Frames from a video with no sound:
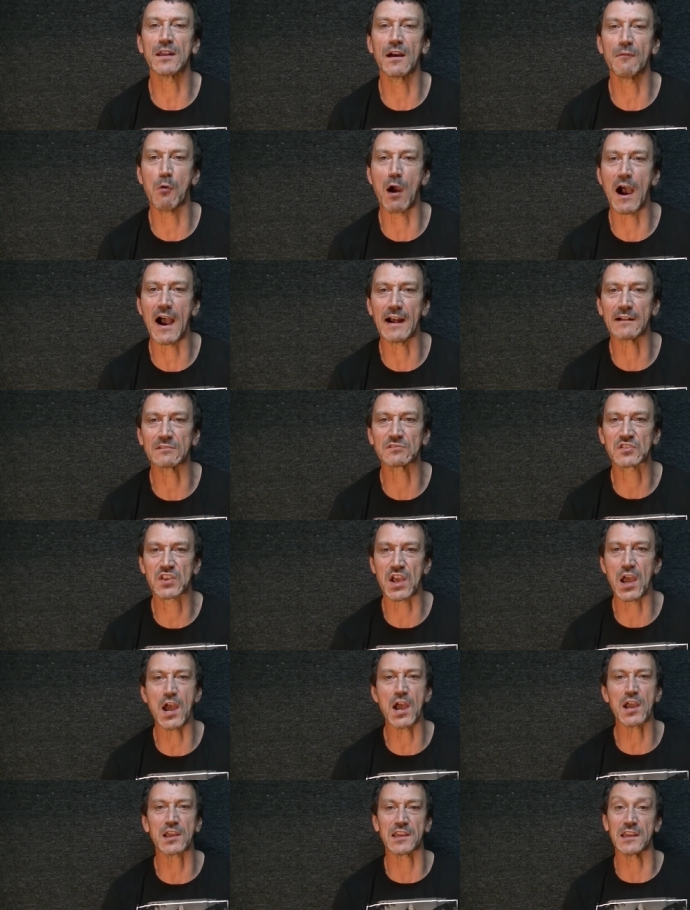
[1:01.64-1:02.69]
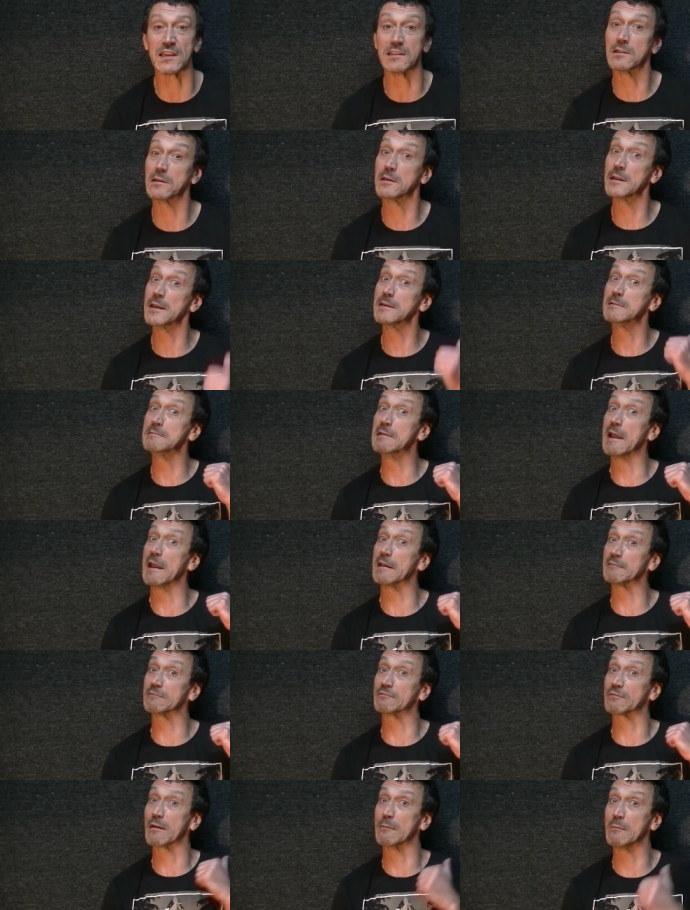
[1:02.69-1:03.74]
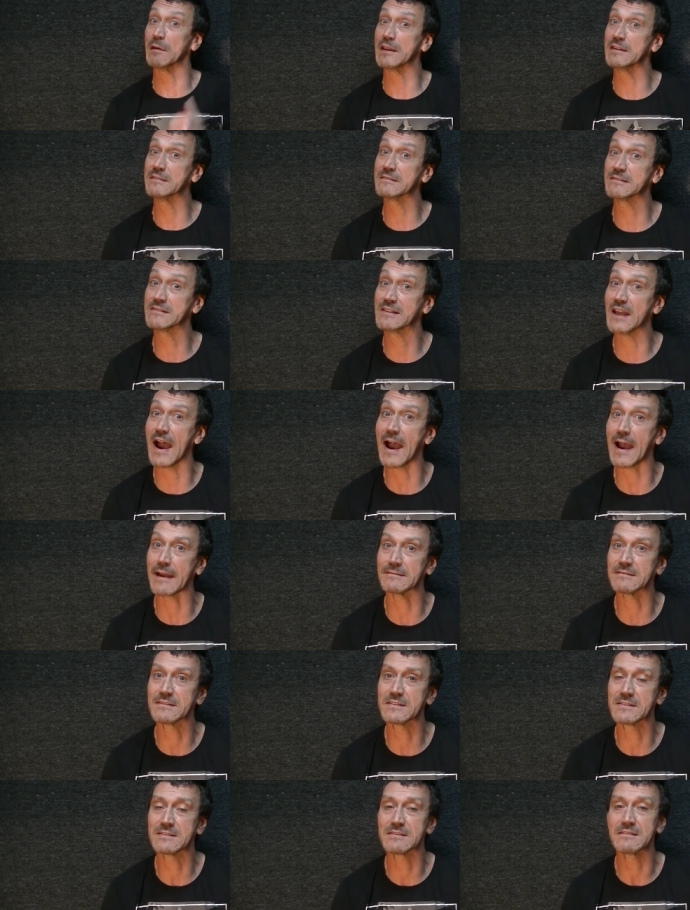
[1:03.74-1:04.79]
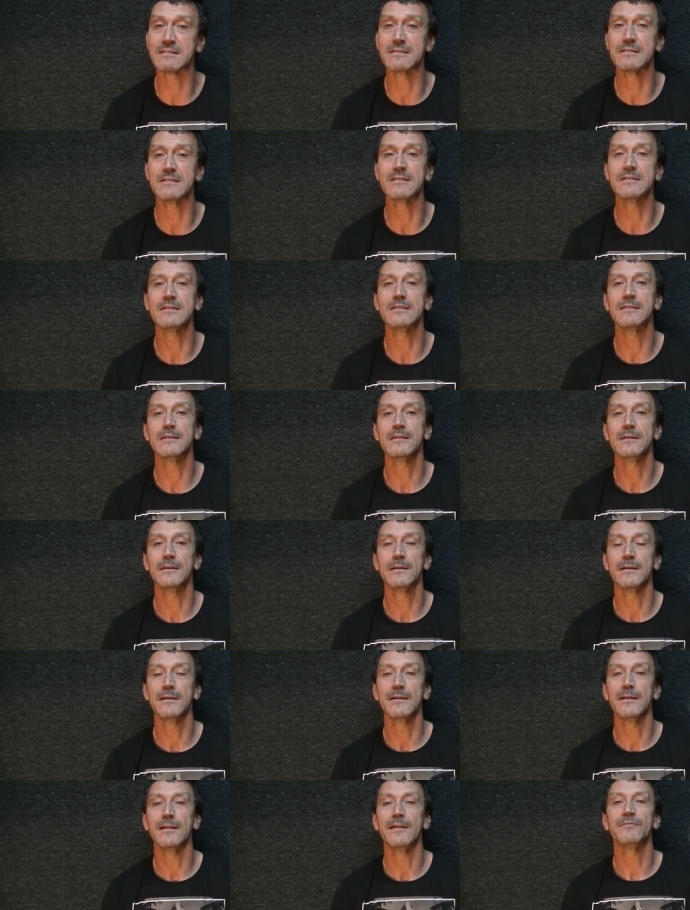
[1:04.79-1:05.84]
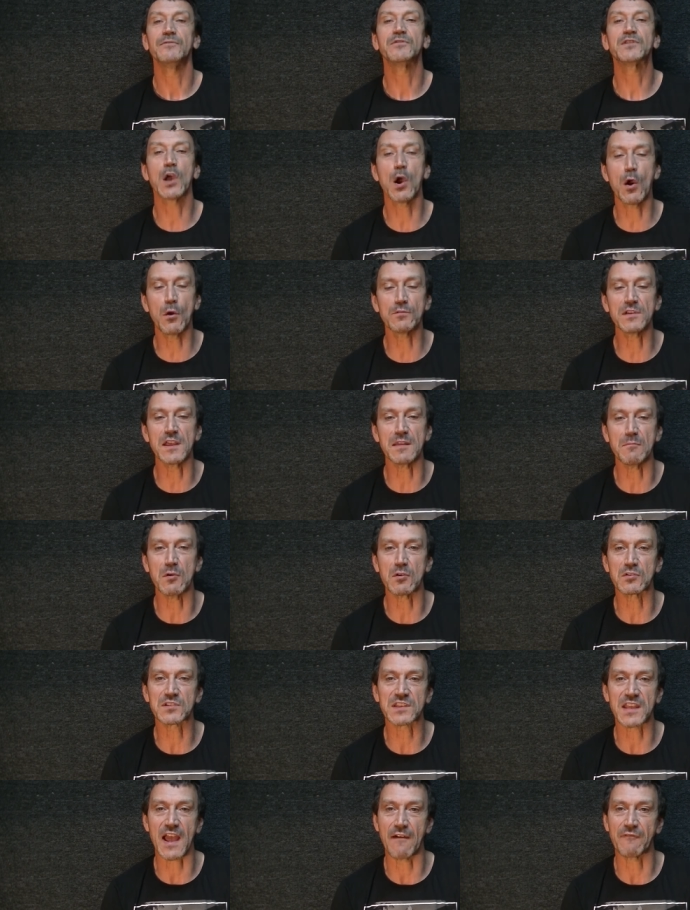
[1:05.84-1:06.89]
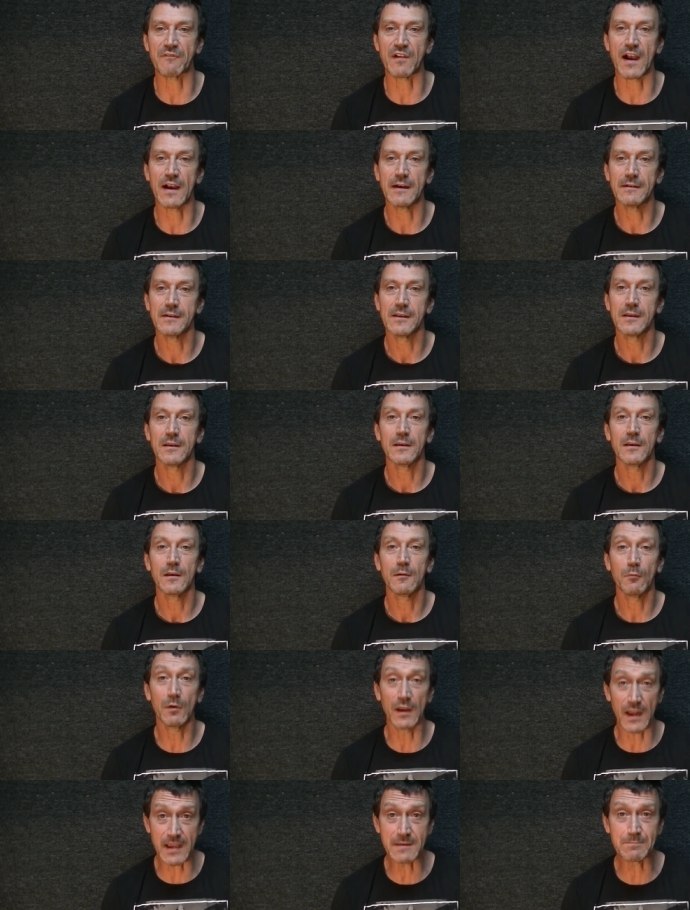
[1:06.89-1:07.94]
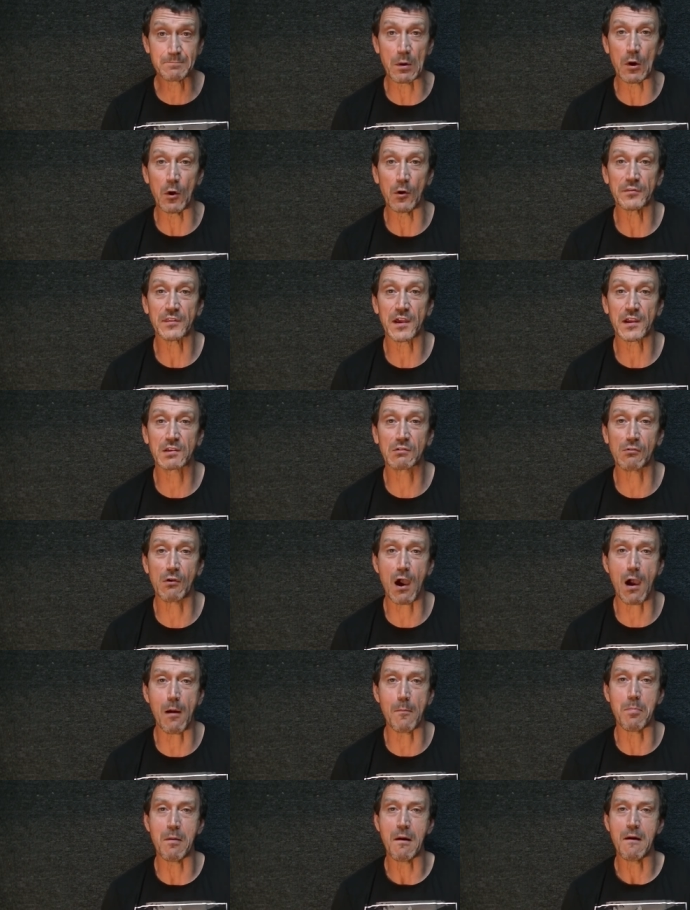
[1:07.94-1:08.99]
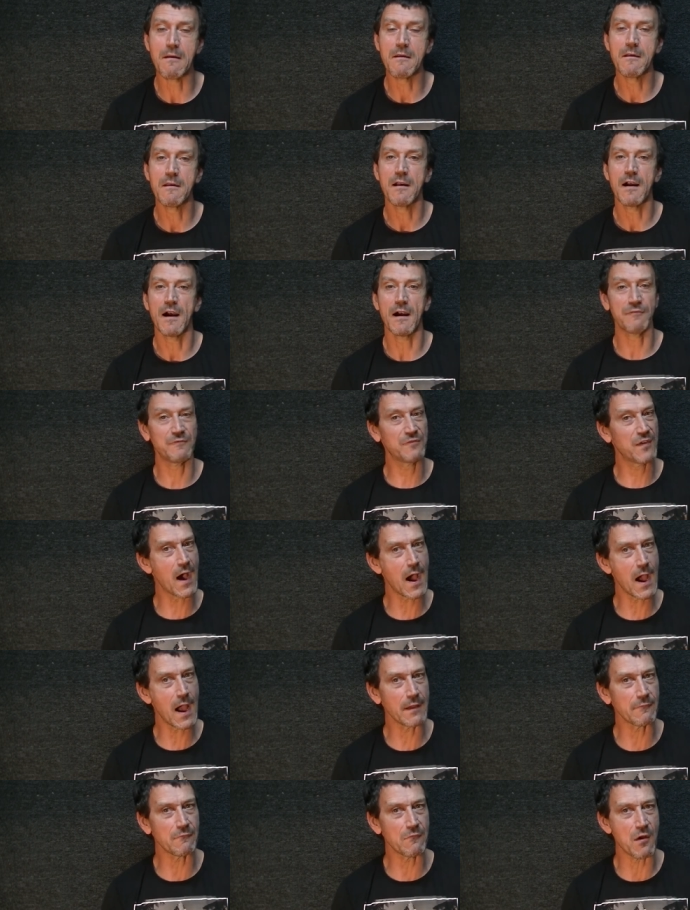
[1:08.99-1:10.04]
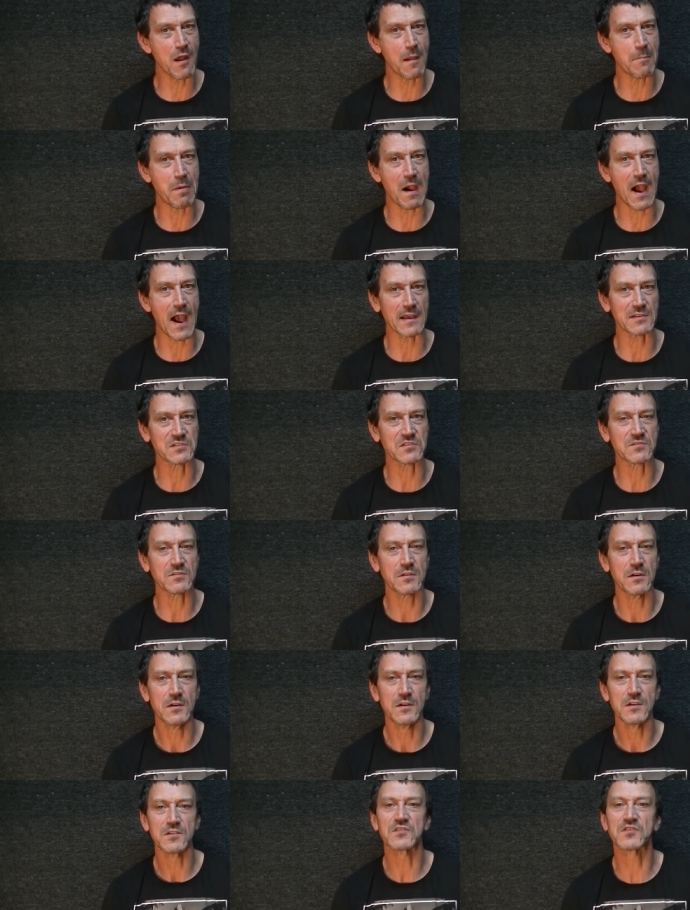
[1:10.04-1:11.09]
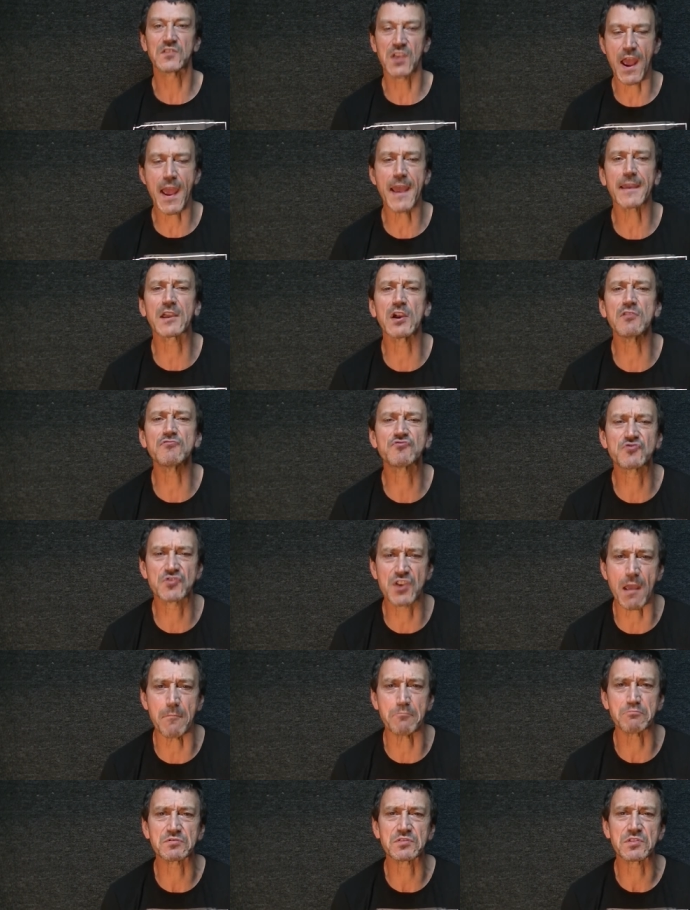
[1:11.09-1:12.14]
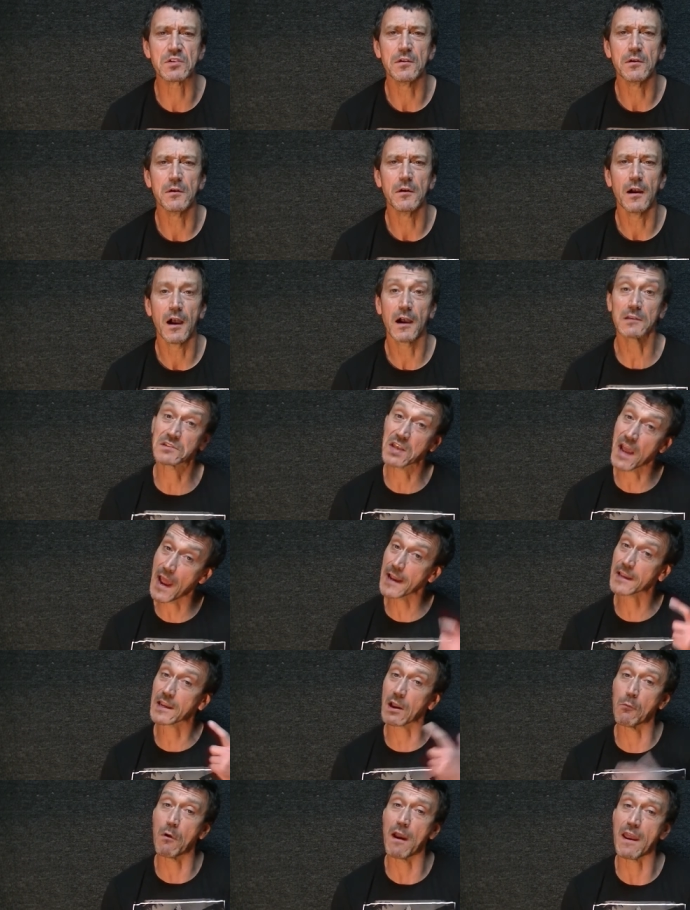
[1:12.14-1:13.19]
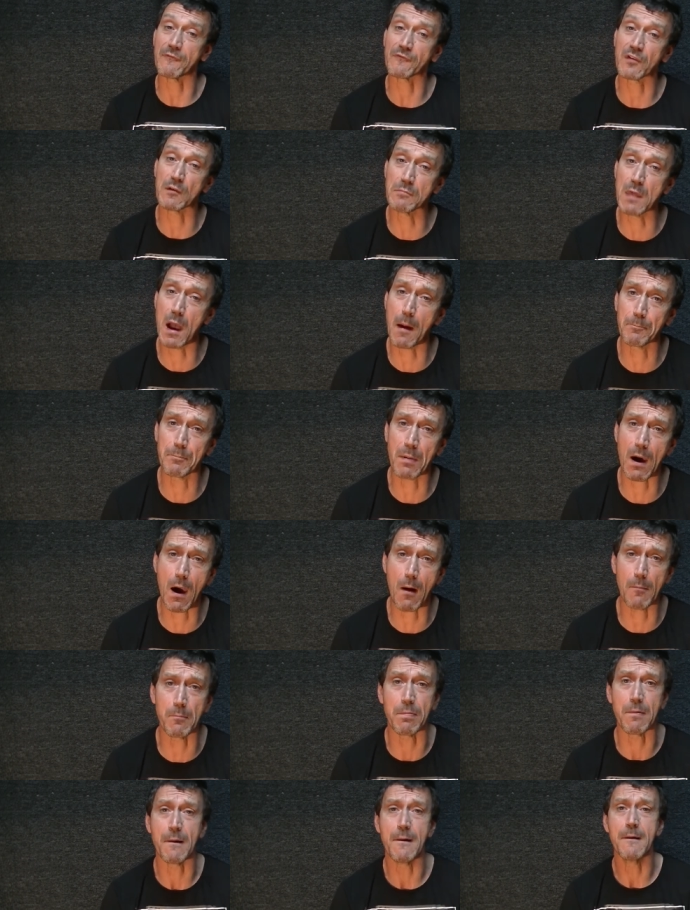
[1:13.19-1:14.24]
of wild turkey that he'd nicked from his dad's. Tony Mustafa, well, he bought the grub, a fine repast, steak and chips, a takeaway from the pub.